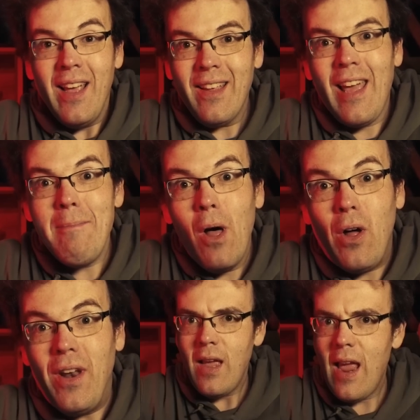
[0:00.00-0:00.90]
Come
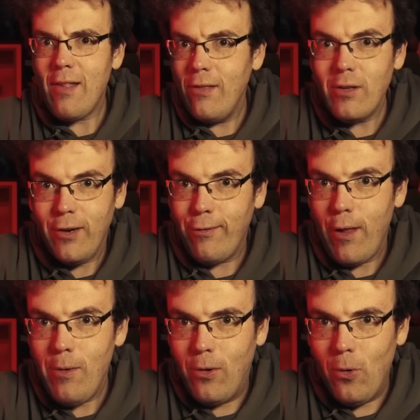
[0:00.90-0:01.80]
on. It's not a
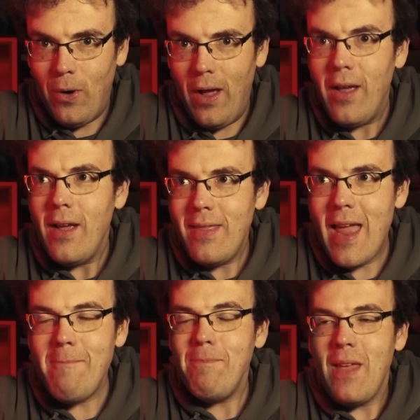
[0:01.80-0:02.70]
slow corner.
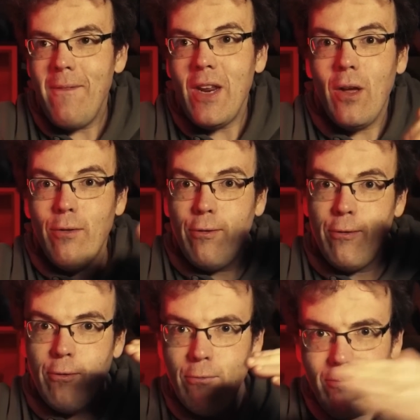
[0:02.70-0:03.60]
Then if it had gone
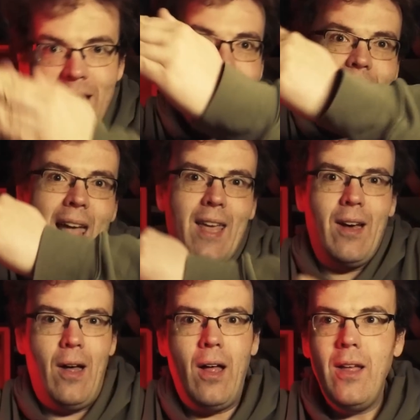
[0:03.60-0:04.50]
straight into that
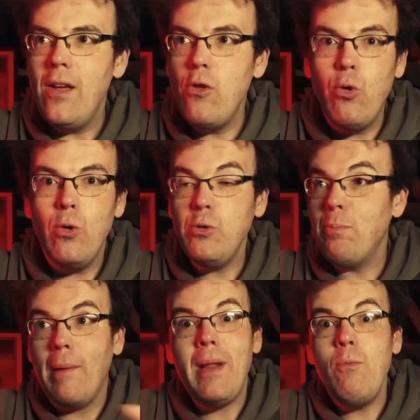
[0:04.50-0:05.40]
car, George
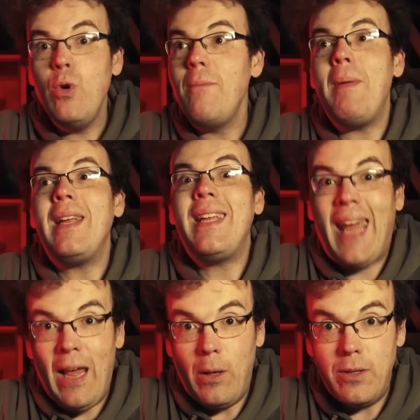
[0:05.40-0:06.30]
probably would have been
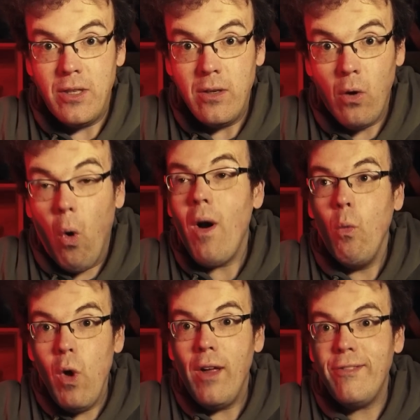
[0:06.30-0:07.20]
killed, or at
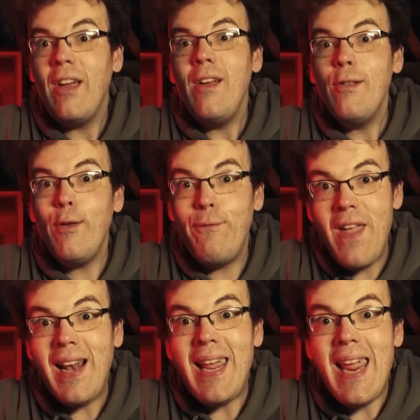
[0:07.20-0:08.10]
worst,
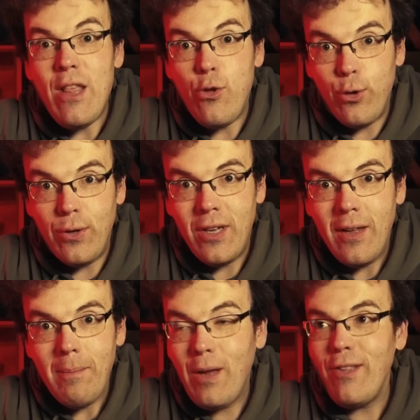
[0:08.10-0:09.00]
severely injured,
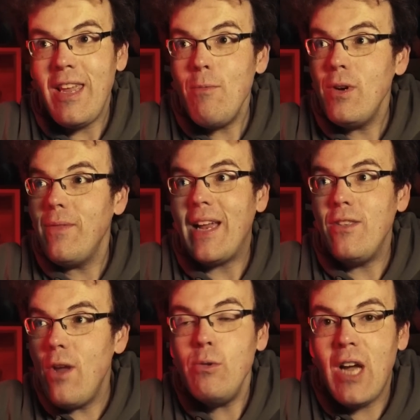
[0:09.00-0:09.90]
because he would have had
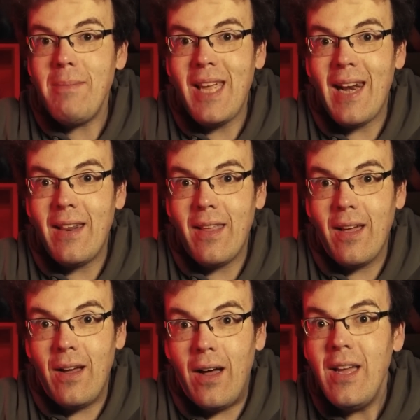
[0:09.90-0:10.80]
no time to get out of the
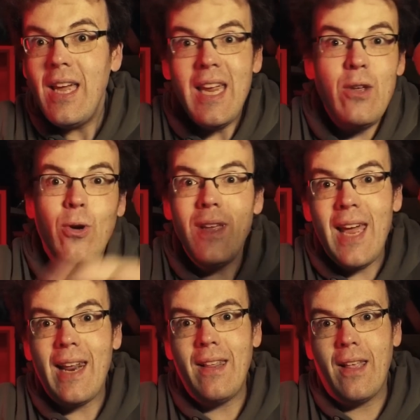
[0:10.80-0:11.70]
car. He couldn't get
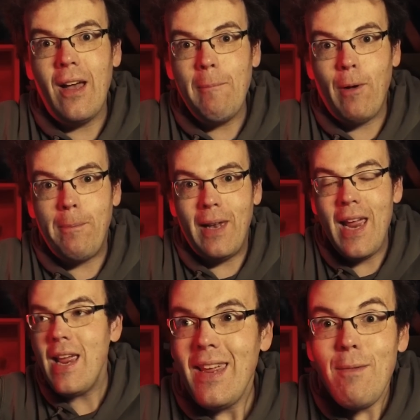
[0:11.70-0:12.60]
out of the car
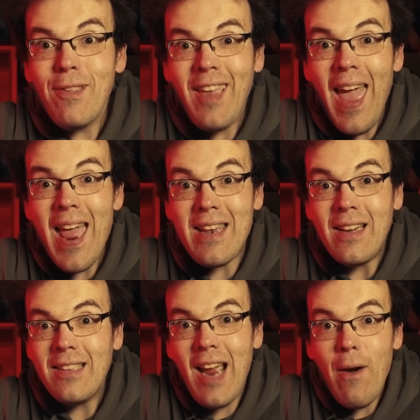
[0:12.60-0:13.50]
properly. He was scared,
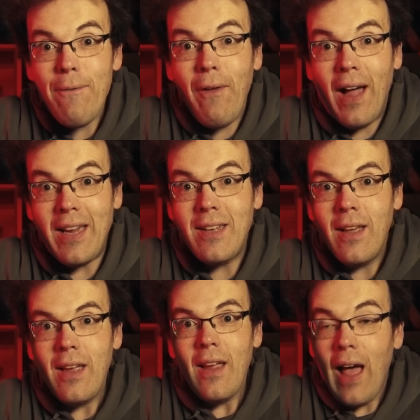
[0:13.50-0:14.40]
terrified.
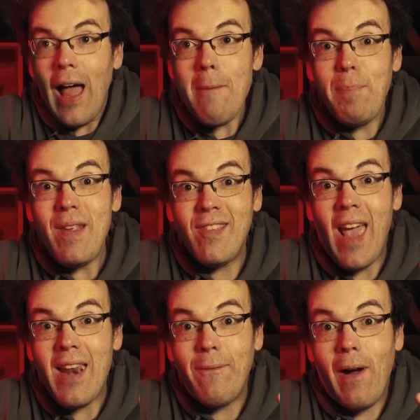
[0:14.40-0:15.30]
I'd be
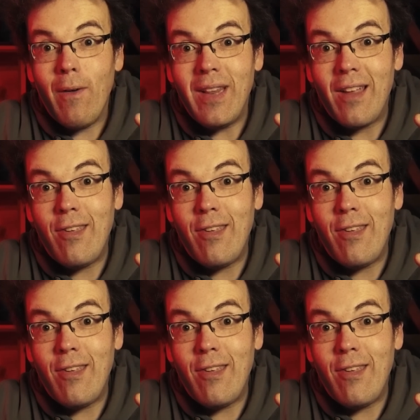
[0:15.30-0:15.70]
scared if I were in that